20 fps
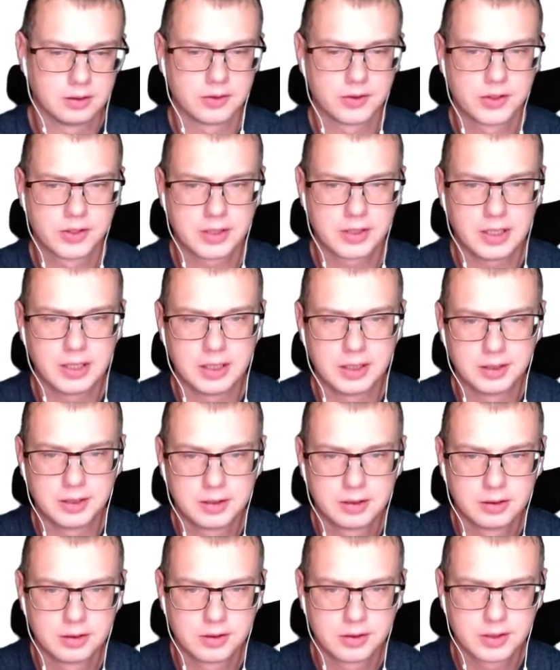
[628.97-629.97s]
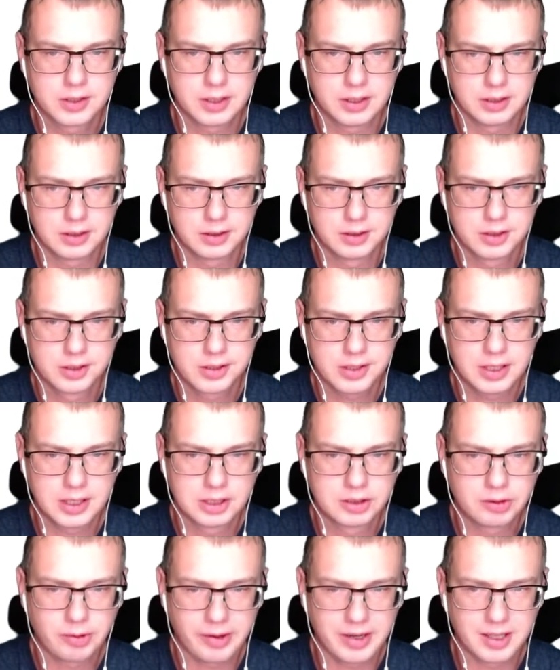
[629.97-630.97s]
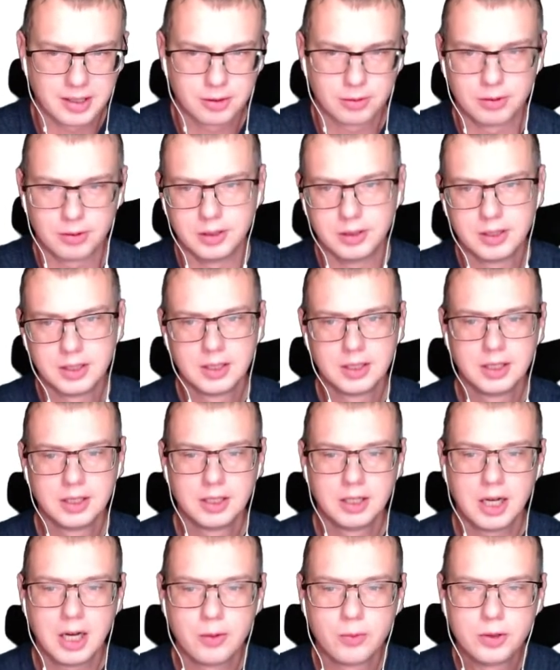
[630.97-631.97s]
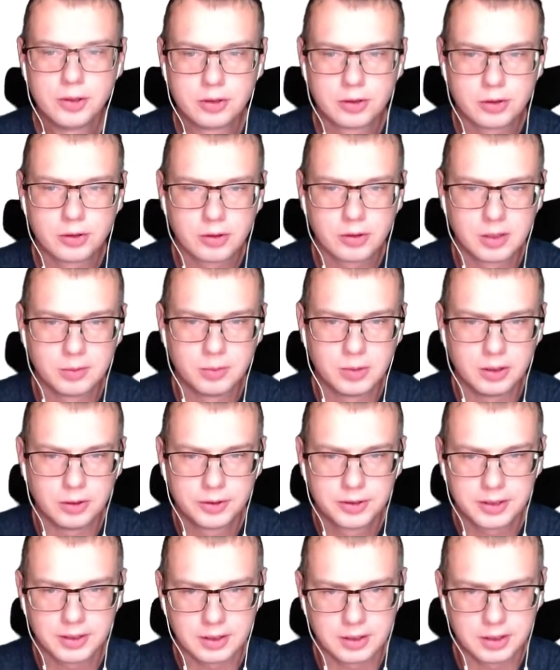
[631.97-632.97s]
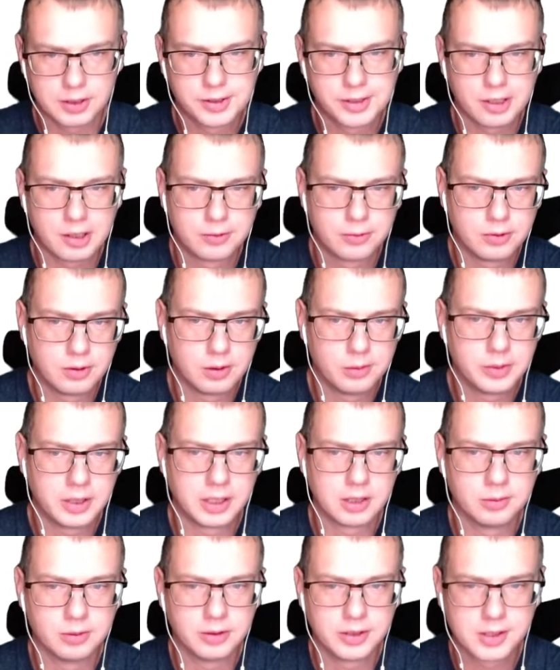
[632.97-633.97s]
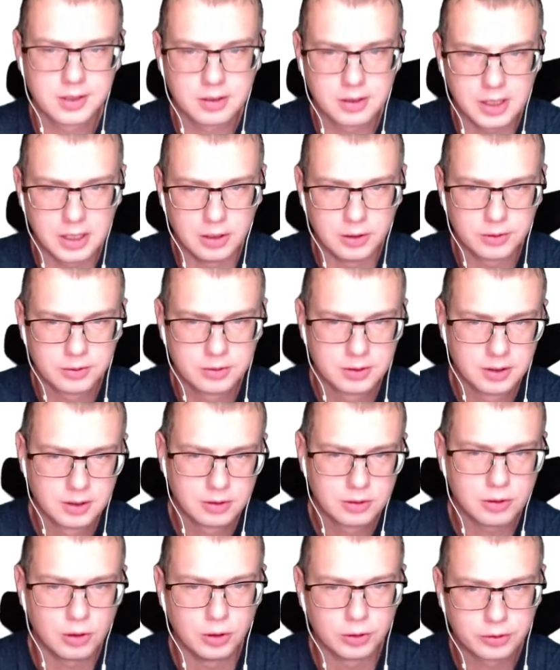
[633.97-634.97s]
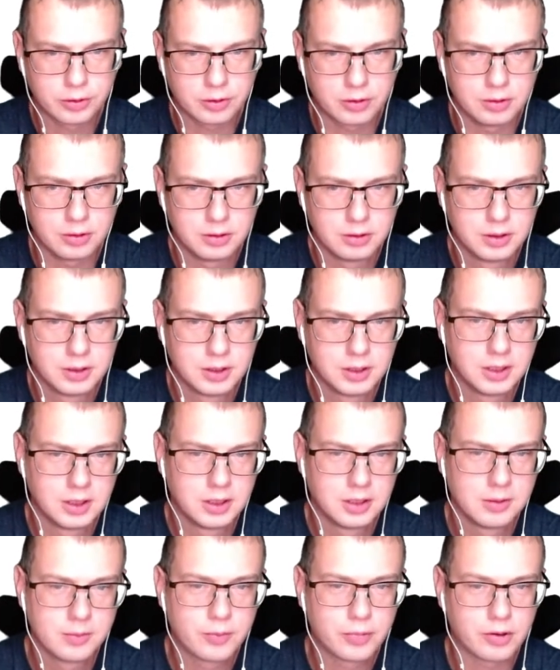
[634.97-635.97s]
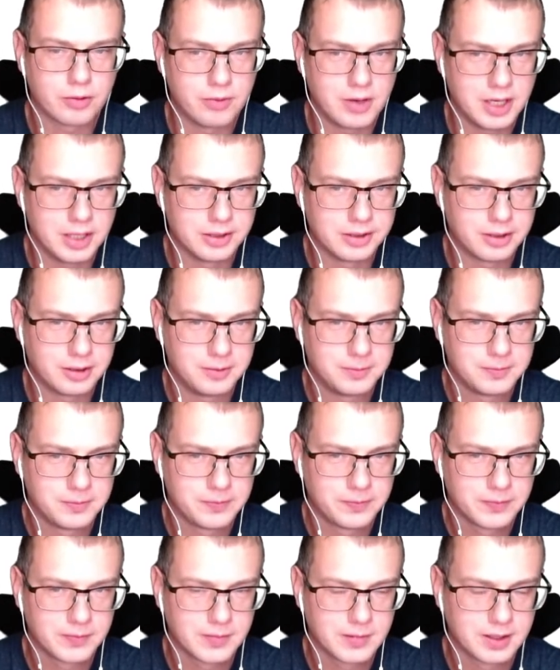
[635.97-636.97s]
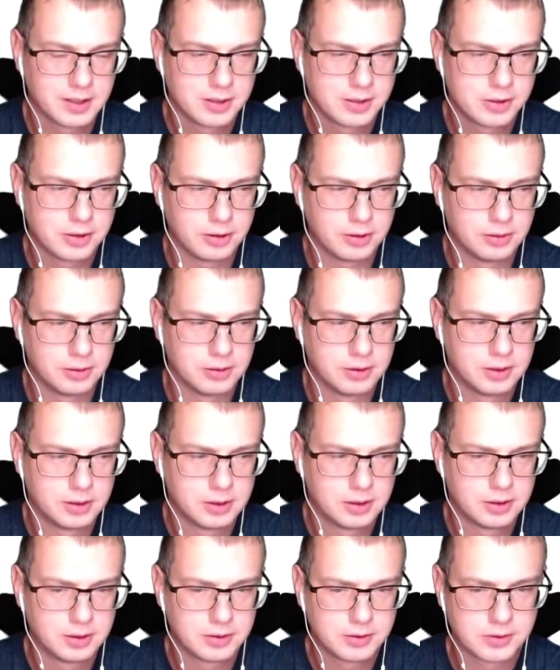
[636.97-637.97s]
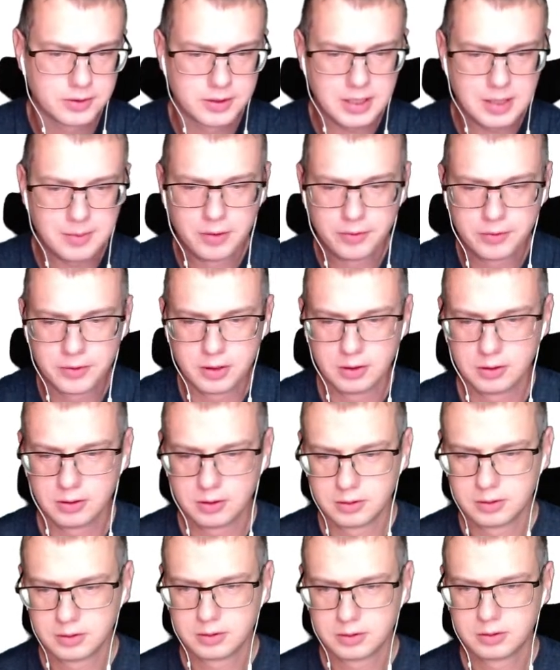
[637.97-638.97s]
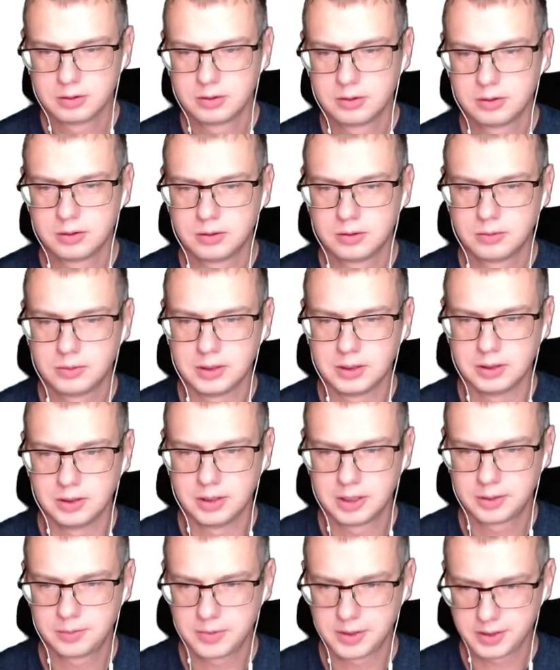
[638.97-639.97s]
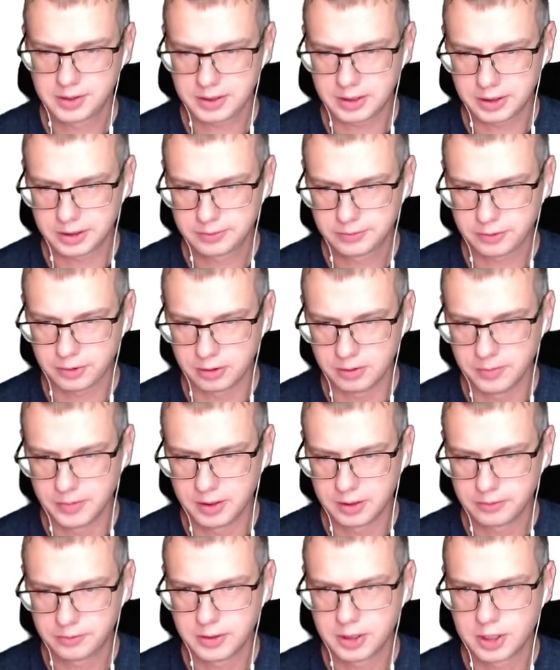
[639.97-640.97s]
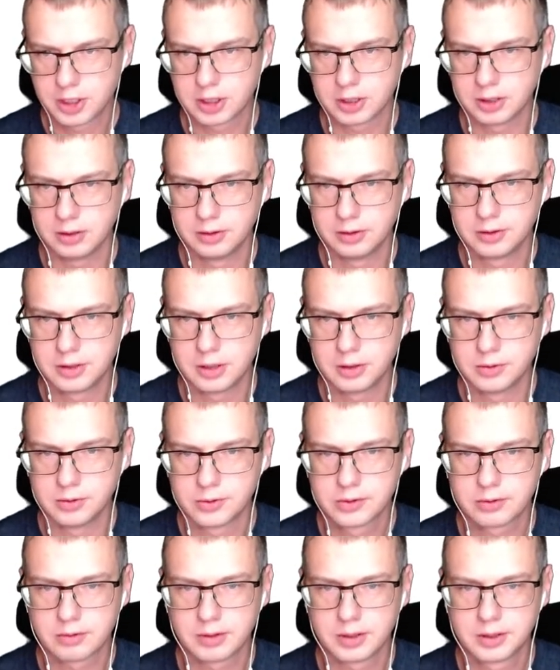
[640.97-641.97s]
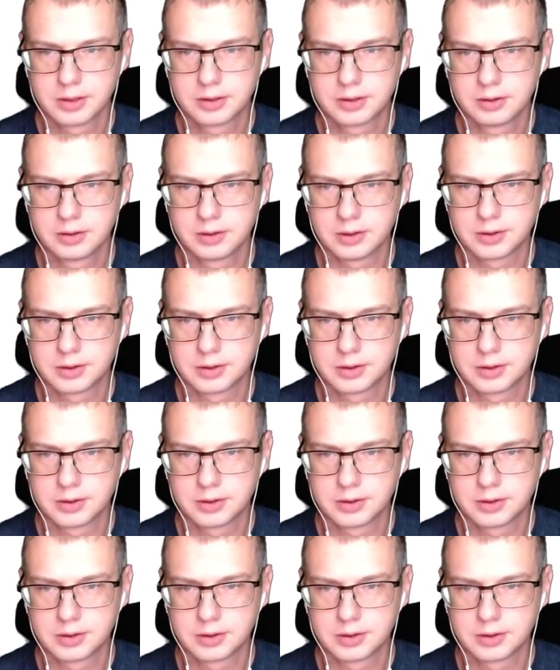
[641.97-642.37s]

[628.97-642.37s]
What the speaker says: side track, or I want to talk about Terraform AWS Cloud Control Provider. So some of you, well, let me start from the official news, right?